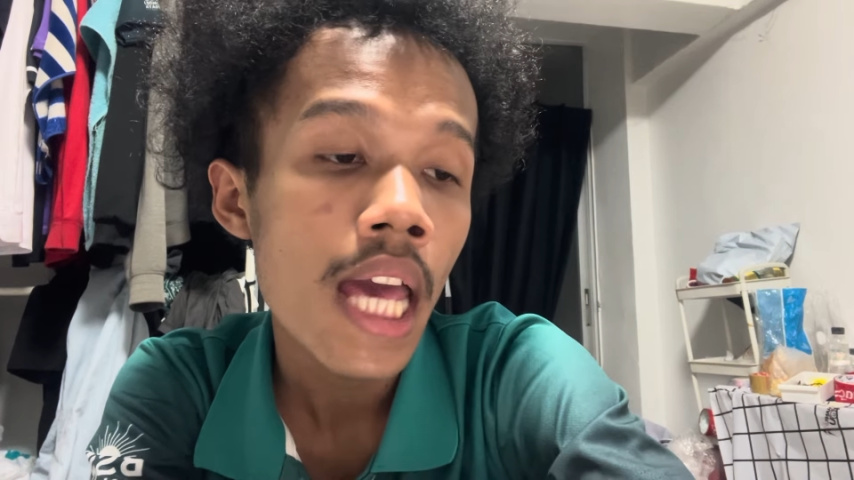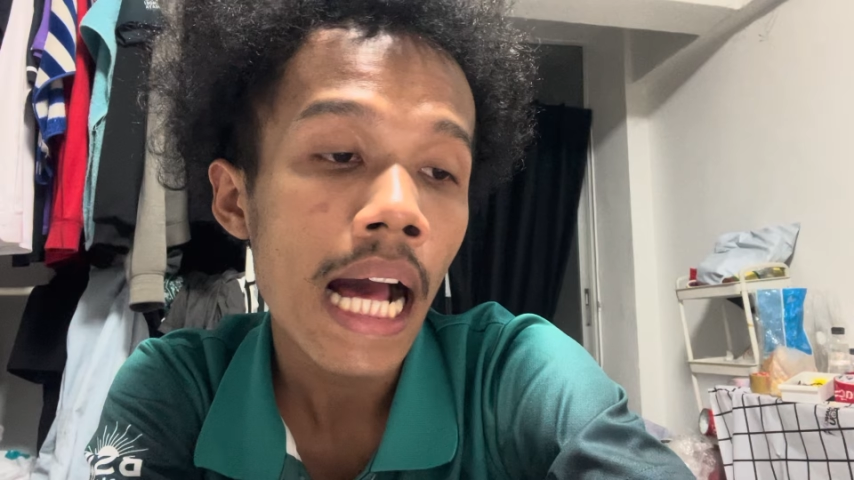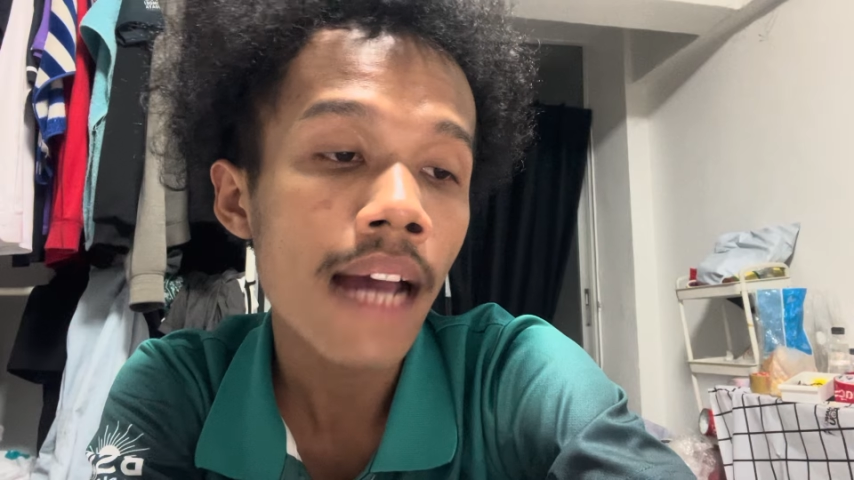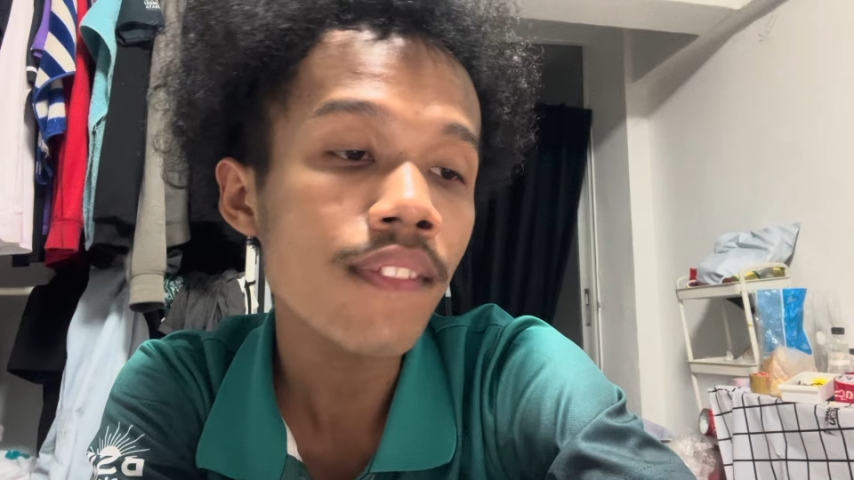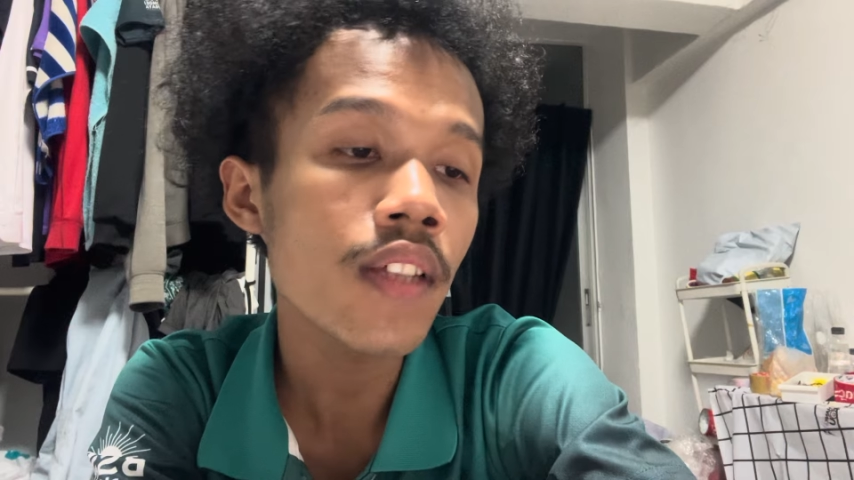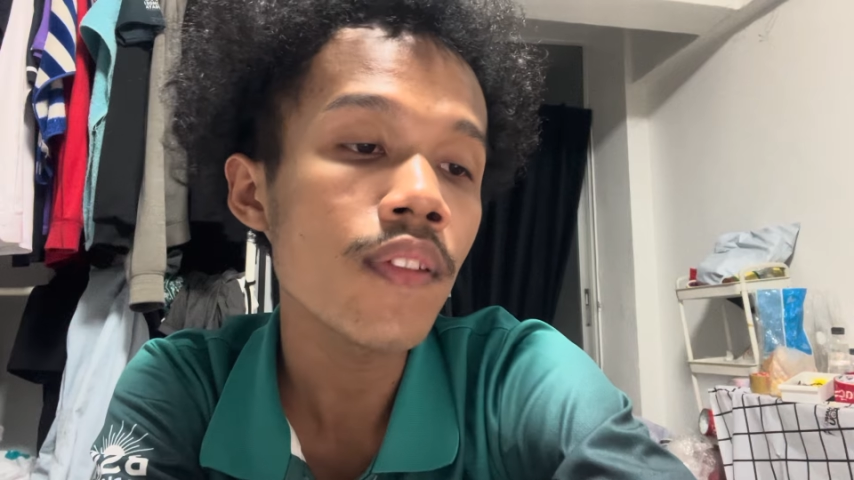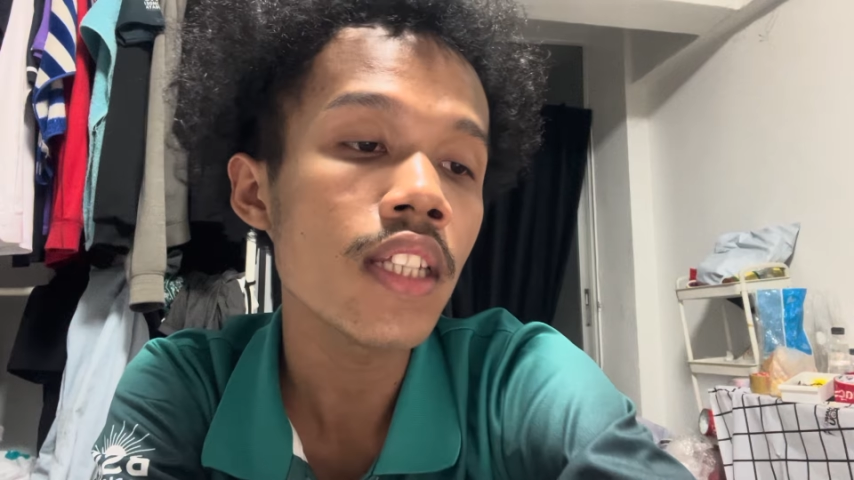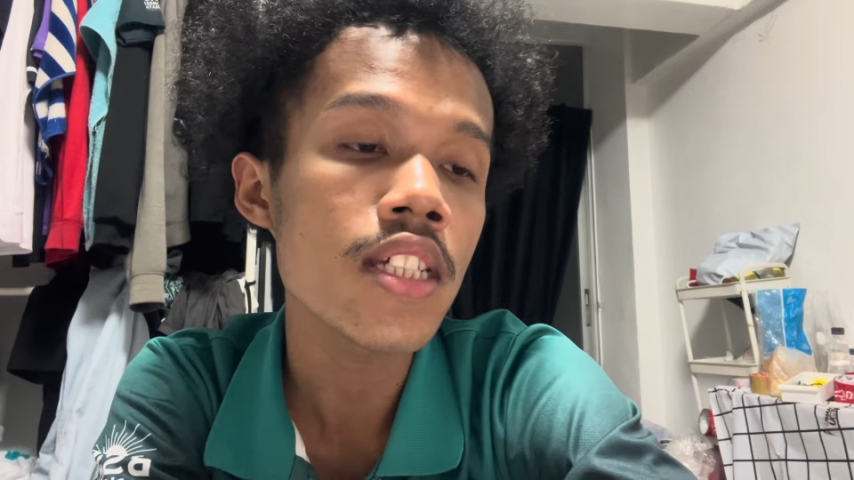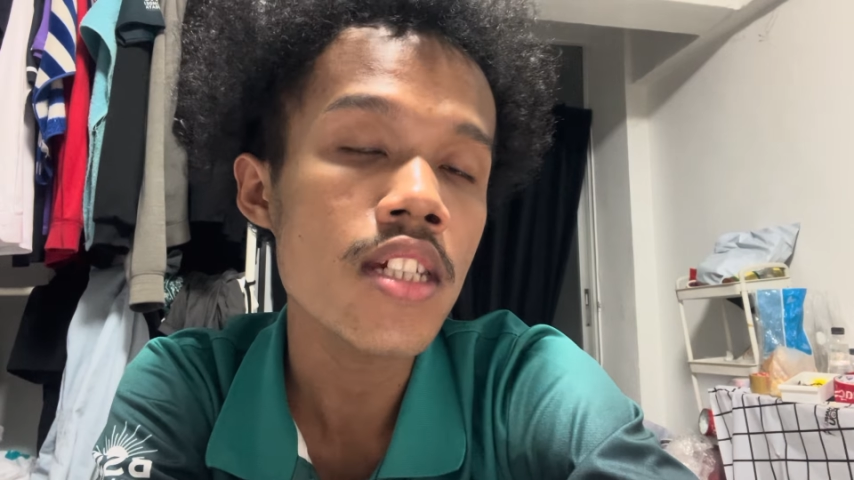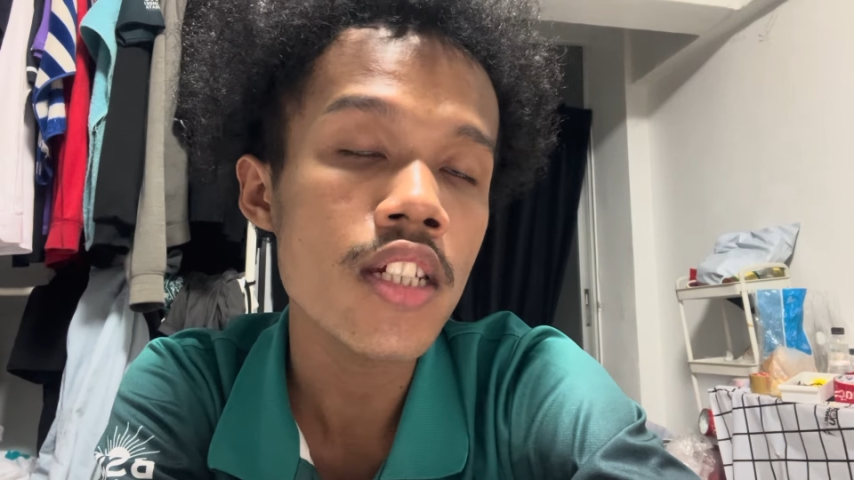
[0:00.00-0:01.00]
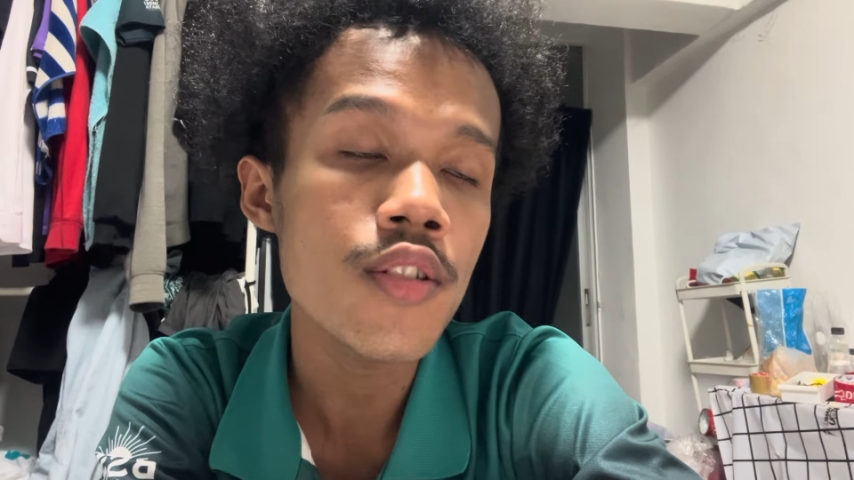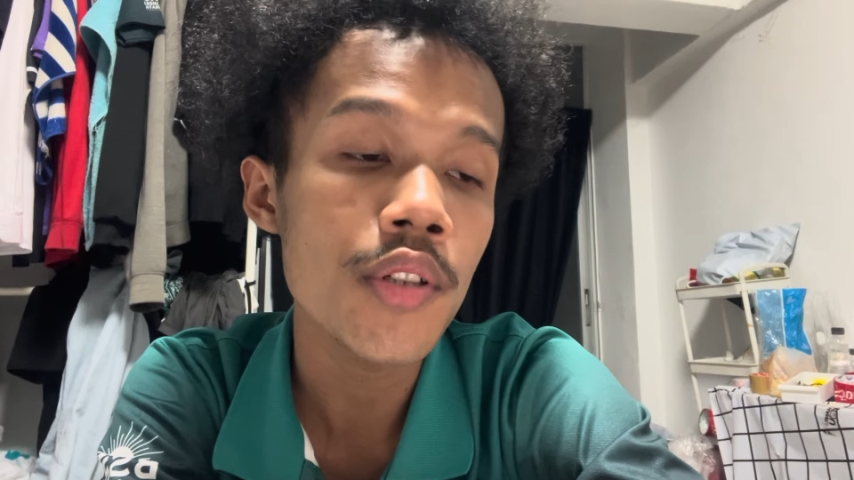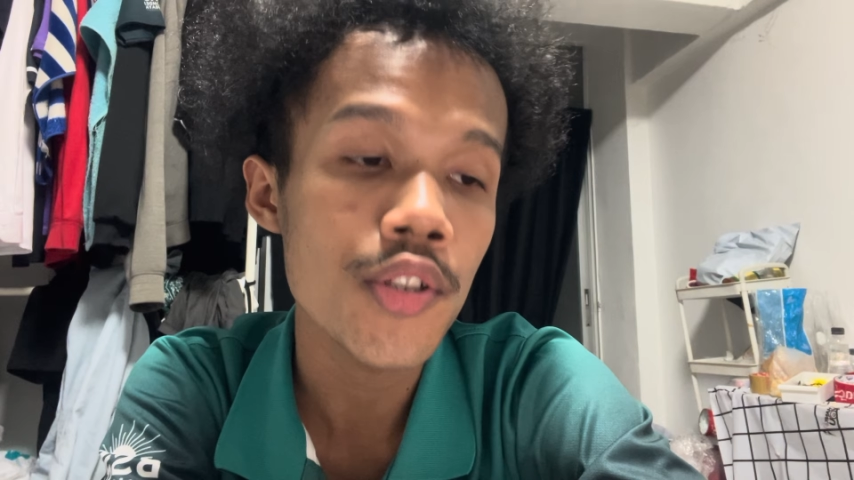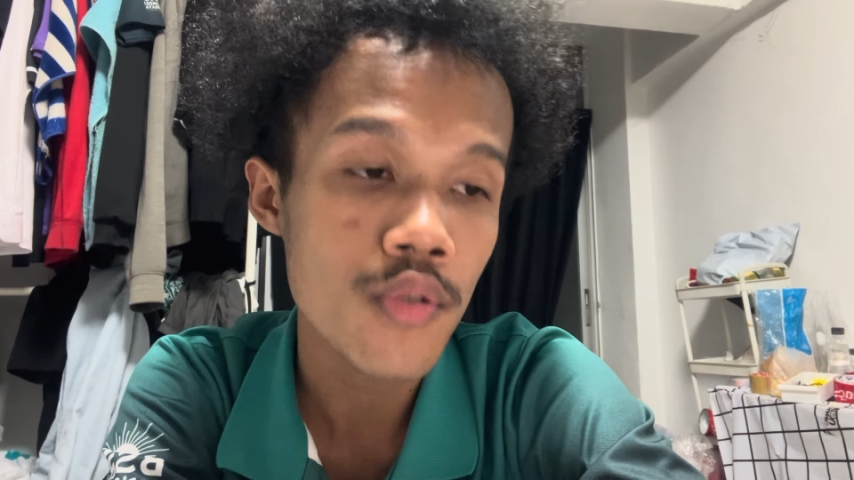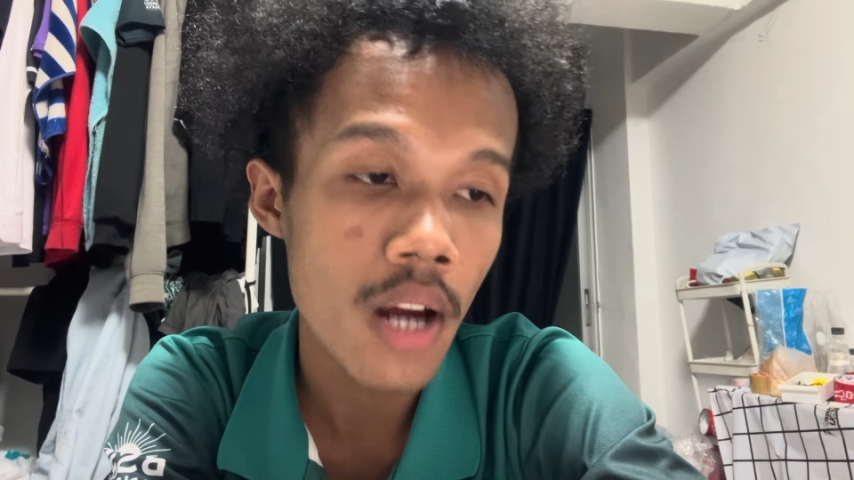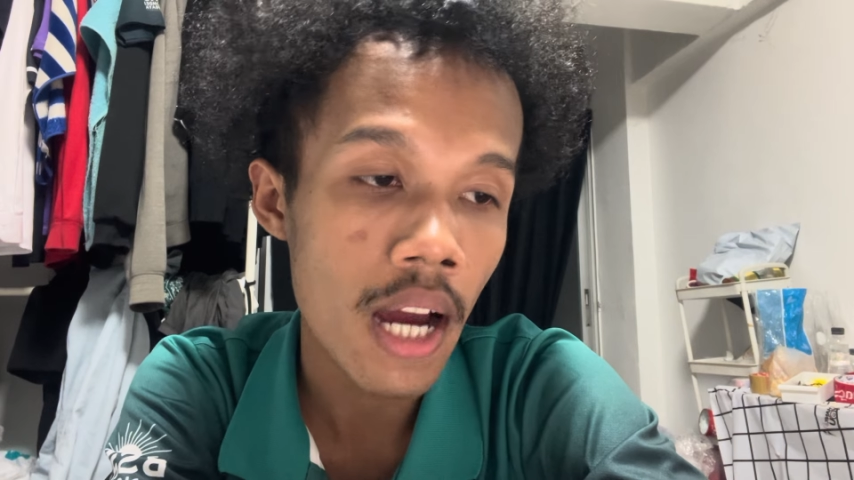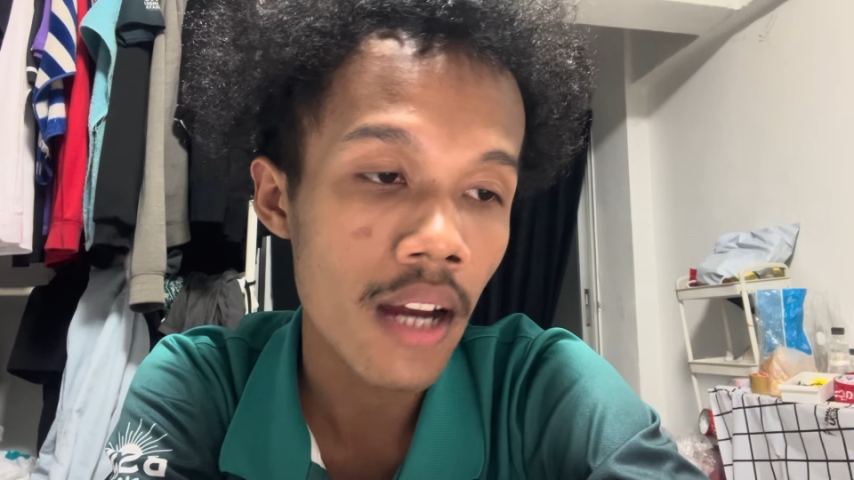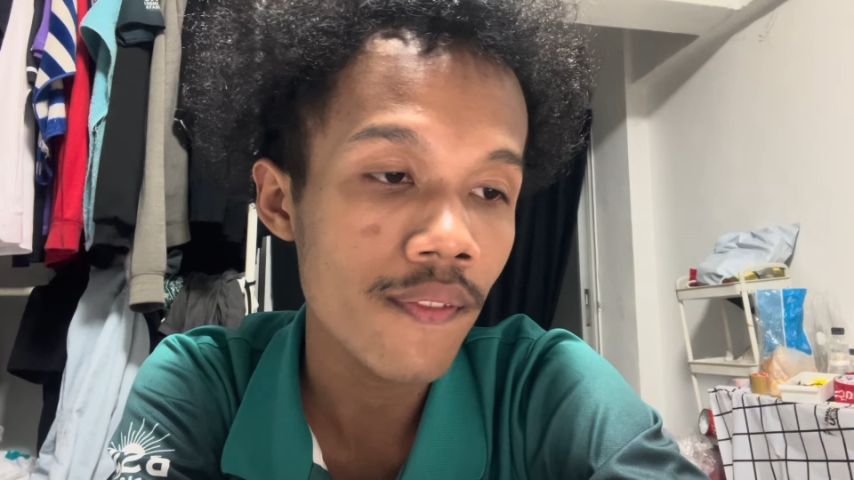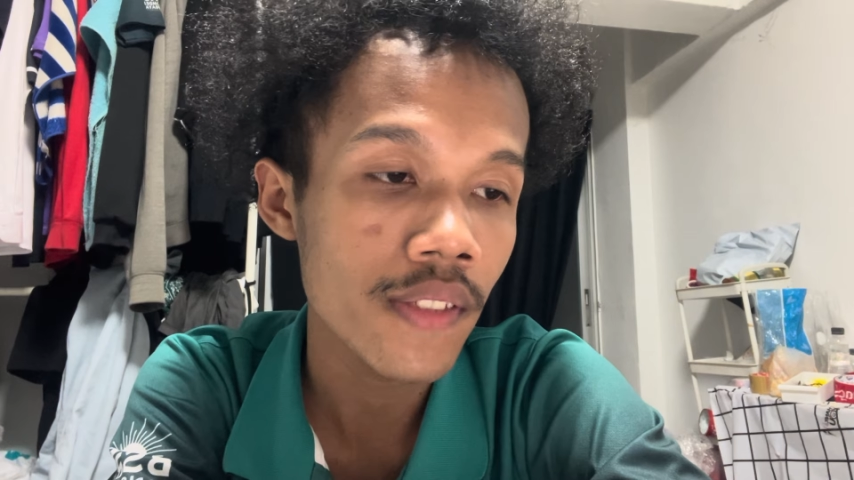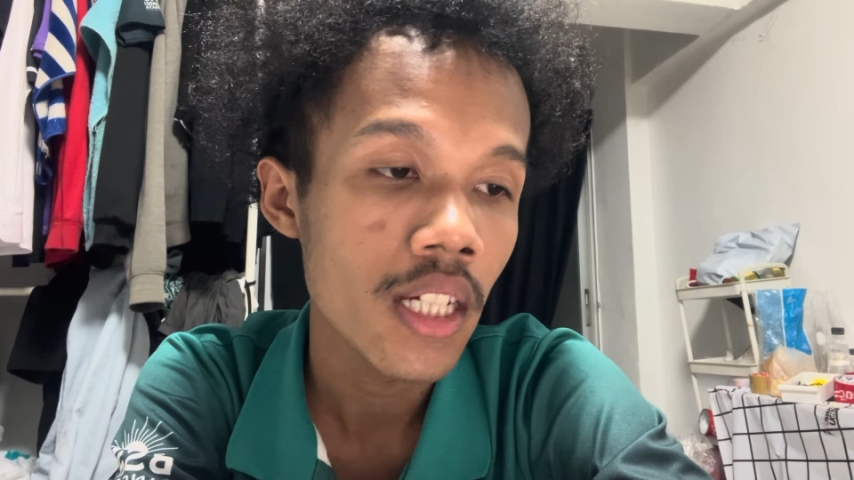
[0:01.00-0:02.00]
After finishing your draft,